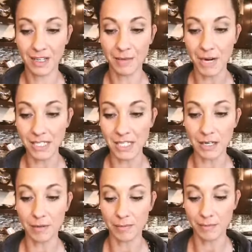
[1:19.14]
that my
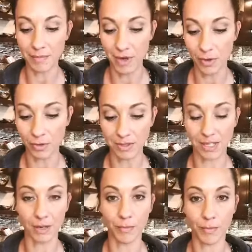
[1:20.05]
team knows
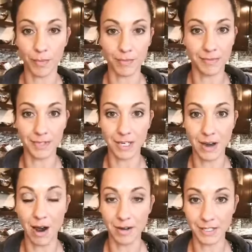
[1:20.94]
like the
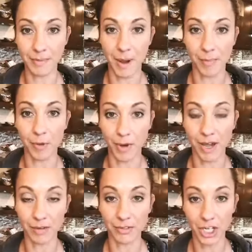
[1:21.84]
non-spammy
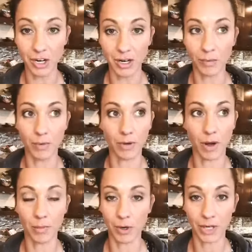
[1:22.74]
way of sharing. We're
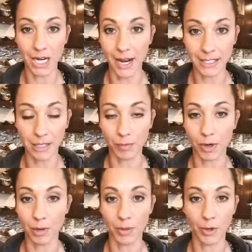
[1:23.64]
all about connecting. We're
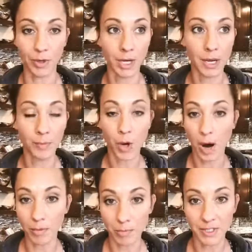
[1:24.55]
all about
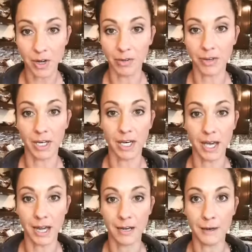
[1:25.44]
problem solving
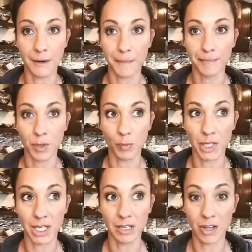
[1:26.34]
and
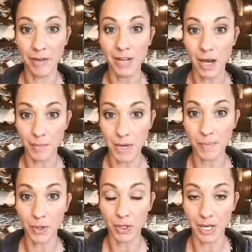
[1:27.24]
really loving on
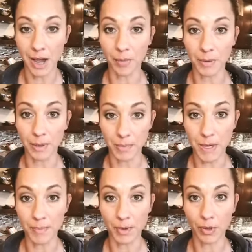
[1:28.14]
people and helping
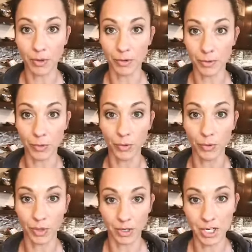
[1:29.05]
people
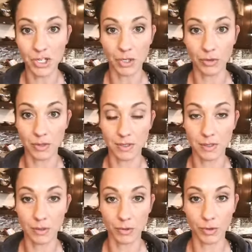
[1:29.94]
through their
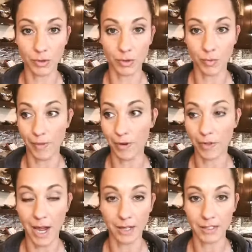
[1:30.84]
issues through whether
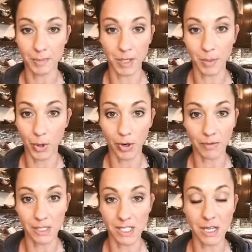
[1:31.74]
that's being a part
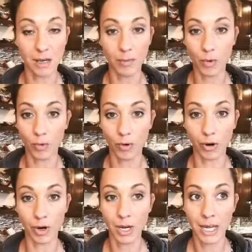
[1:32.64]
of the team
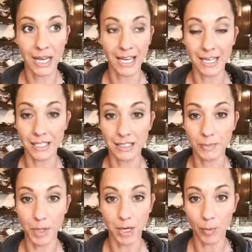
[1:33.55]
or
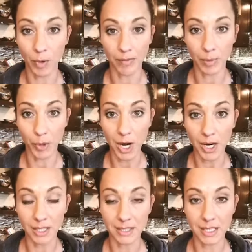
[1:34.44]
it's being on one of our
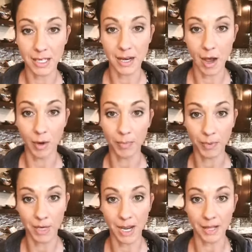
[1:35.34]
products that can help
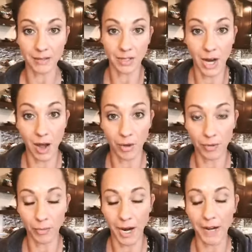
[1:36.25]
enhance their
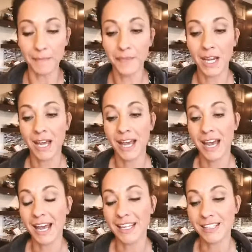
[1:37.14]
health, right?
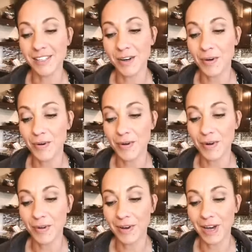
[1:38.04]
And
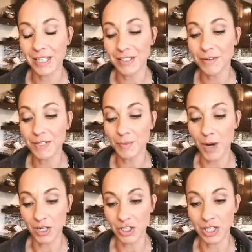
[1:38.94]
so as I was
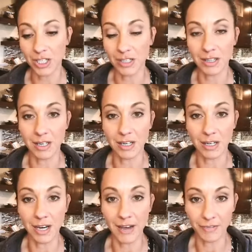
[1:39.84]
watching
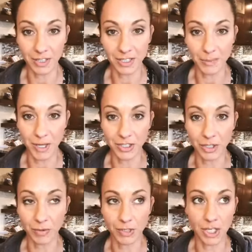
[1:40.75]
the Netflix
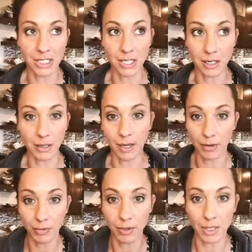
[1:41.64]
special, which I did in like
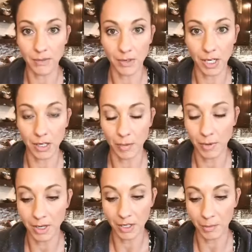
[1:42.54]
three different incre-
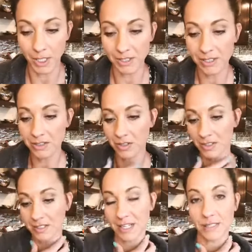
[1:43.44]
increments just
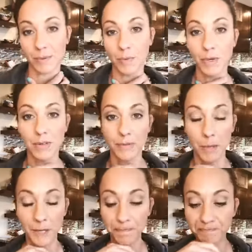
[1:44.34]
because that's what worked for
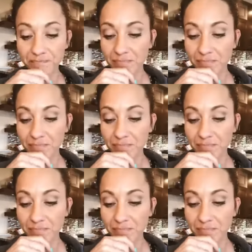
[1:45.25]
me,